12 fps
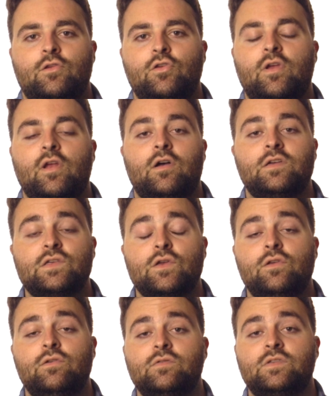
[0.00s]
You can also
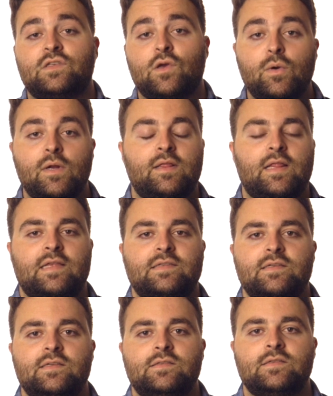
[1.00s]
use Sony
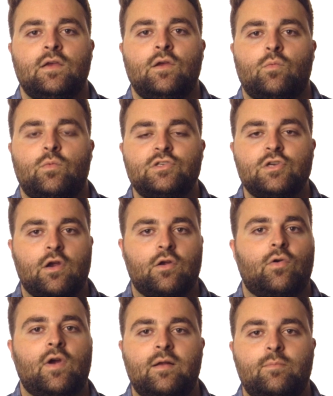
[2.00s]
lenses, which are
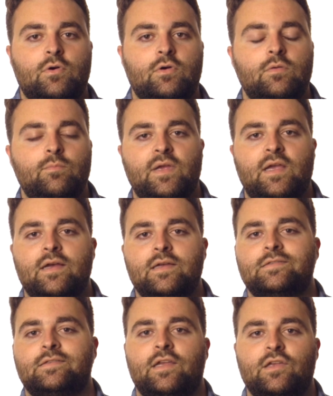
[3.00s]
incredible
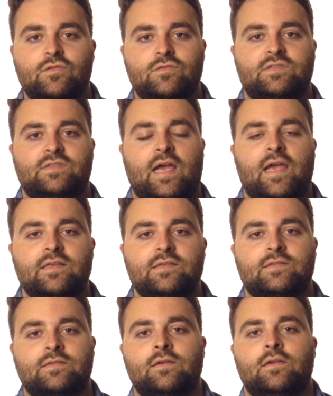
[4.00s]
because they use
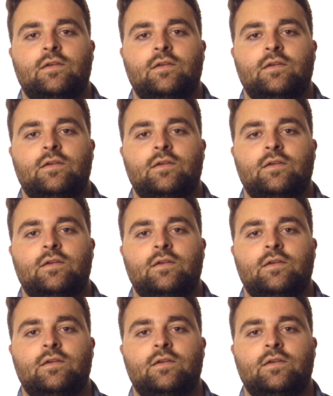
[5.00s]
Zeiss.